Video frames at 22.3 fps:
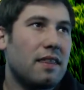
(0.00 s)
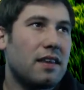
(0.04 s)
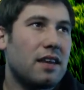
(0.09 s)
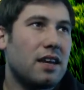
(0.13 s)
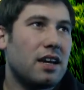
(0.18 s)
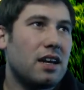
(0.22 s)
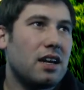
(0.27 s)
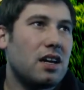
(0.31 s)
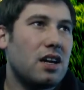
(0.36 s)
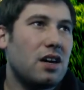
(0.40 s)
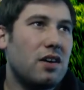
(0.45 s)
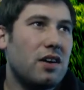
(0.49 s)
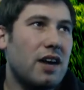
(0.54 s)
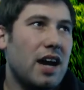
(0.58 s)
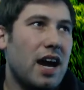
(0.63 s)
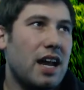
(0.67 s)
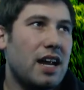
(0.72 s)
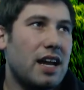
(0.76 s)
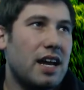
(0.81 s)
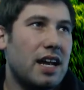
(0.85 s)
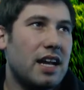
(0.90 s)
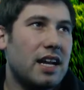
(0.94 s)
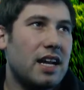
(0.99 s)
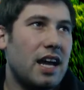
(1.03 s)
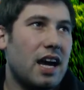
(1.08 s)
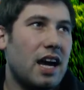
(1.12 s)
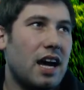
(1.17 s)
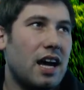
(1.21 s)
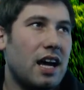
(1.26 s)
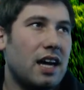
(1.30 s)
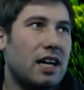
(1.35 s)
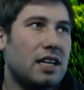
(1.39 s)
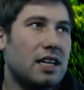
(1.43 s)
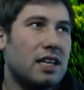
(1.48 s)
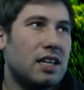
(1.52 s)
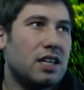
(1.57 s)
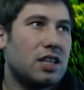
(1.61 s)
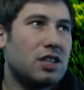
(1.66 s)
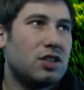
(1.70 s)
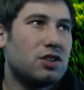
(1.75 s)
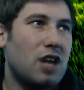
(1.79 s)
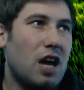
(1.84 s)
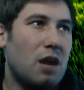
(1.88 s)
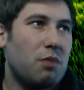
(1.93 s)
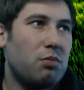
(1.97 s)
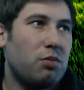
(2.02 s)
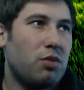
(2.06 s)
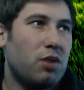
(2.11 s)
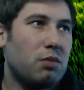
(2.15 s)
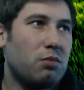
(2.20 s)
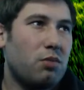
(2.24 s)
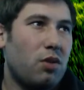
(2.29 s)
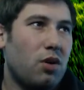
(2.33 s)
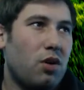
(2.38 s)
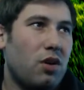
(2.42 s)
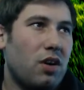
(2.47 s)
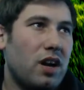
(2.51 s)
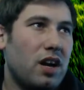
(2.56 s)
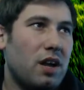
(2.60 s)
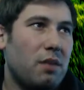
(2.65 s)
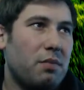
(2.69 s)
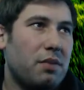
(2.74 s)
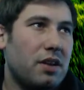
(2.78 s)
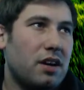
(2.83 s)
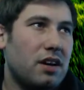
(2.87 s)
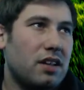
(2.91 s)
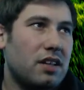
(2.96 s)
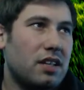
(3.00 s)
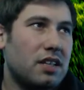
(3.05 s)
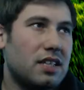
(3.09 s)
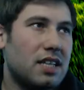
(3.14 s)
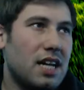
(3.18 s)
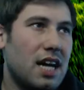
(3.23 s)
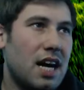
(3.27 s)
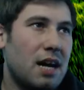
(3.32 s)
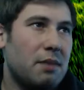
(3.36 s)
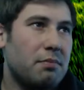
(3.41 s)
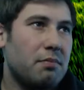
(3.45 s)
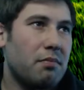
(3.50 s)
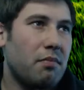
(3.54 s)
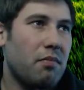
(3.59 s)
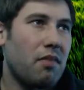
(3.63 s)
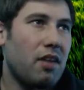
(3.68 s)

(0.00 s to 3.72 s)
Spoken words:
Gonna go ahead and drop 1 more in up there at the top,